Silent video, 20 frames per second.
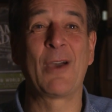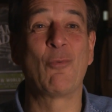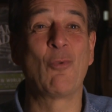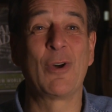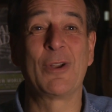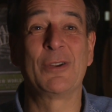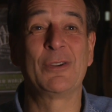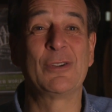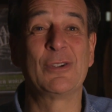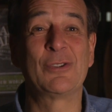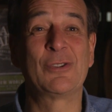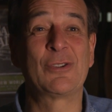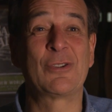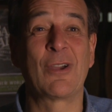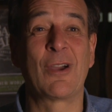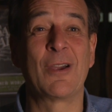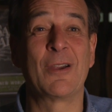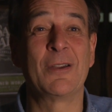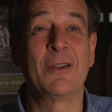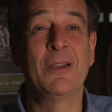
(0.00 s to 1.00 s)
I wanted to
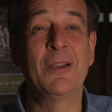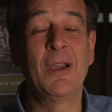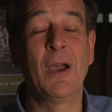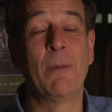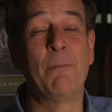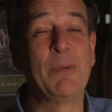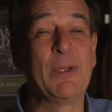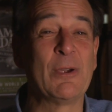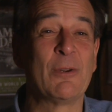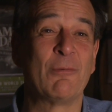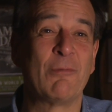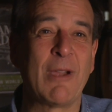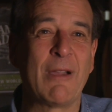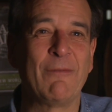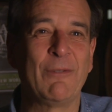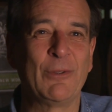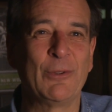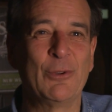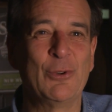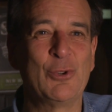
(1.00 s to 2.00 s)
start a beer
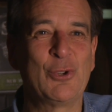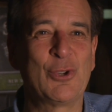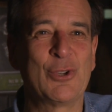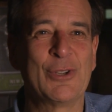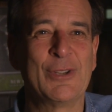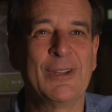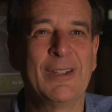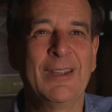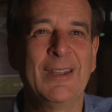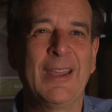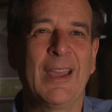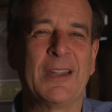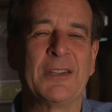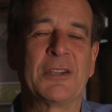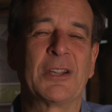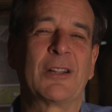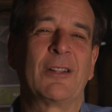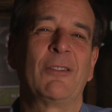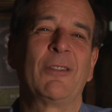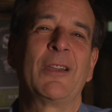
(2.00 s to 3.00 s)
revolution and
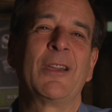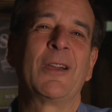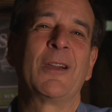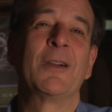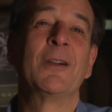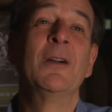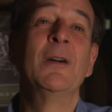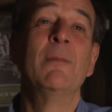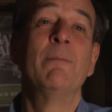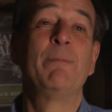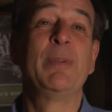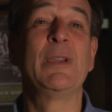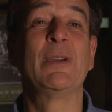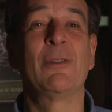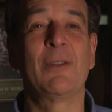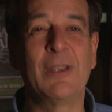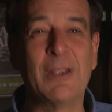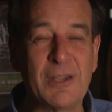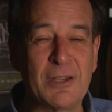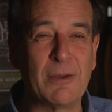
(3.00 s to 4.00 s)
declare beer
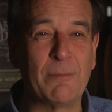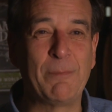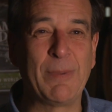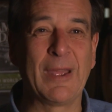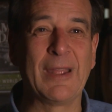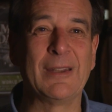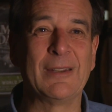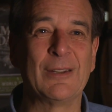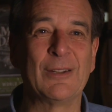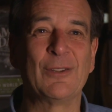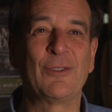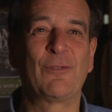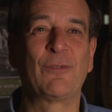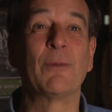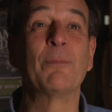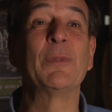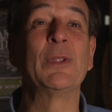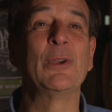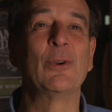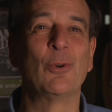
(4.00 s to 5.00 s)
independence
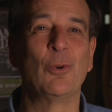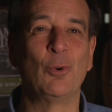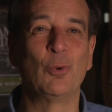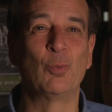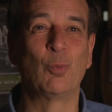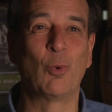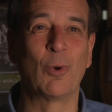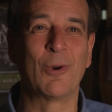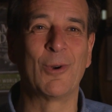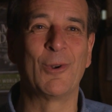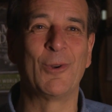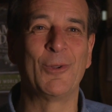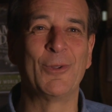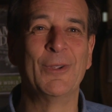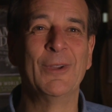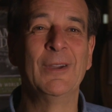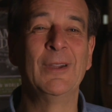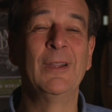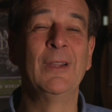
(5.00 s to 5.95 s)
from the old world